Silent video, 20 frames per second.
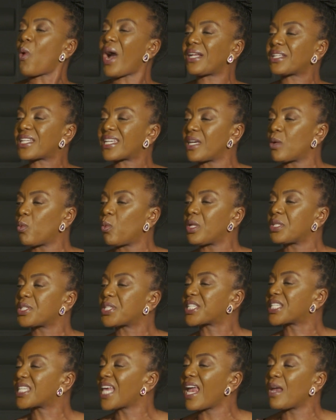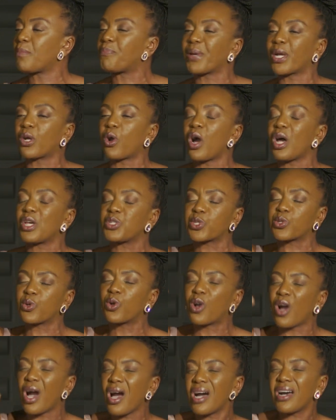what he will say, because
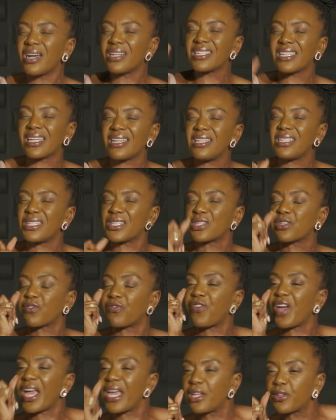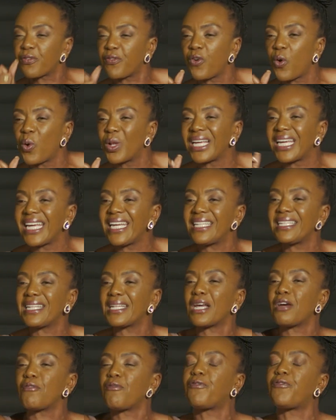God is faithful. In
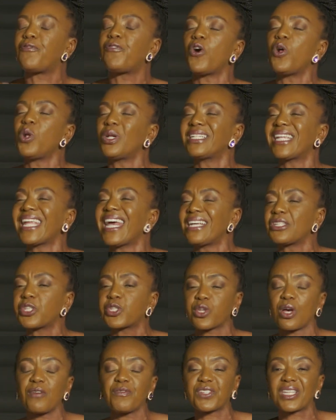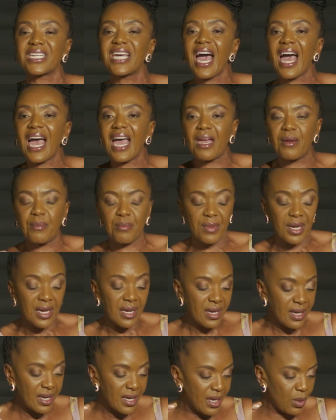the fullness of time,
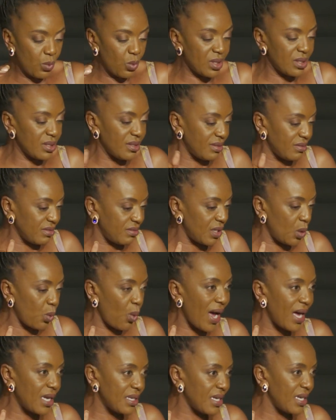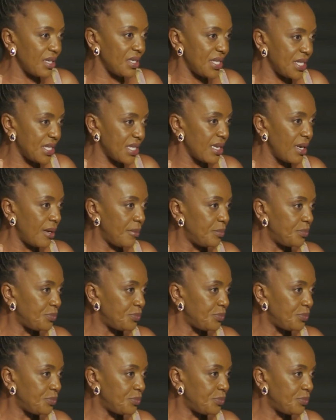he will reward us.